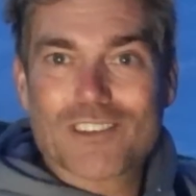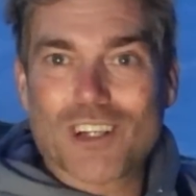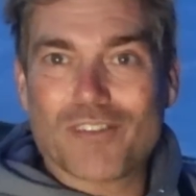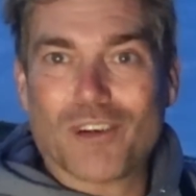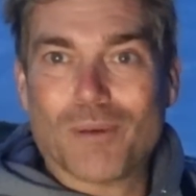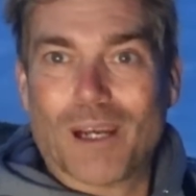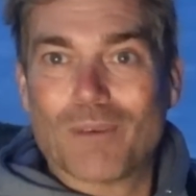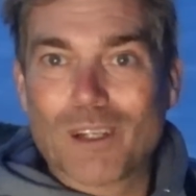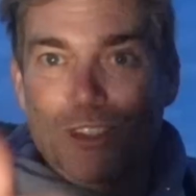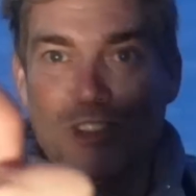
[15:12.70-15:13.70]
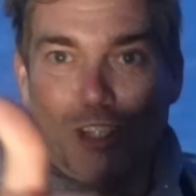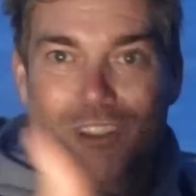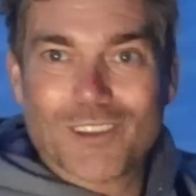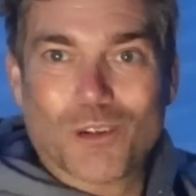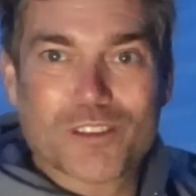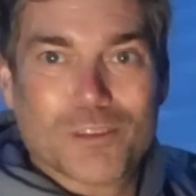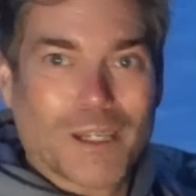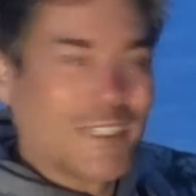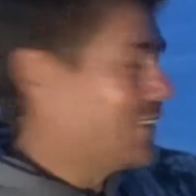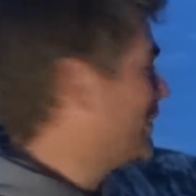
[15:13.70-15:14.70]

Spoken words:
chuffer, man. Well done, John. Awesome, mate.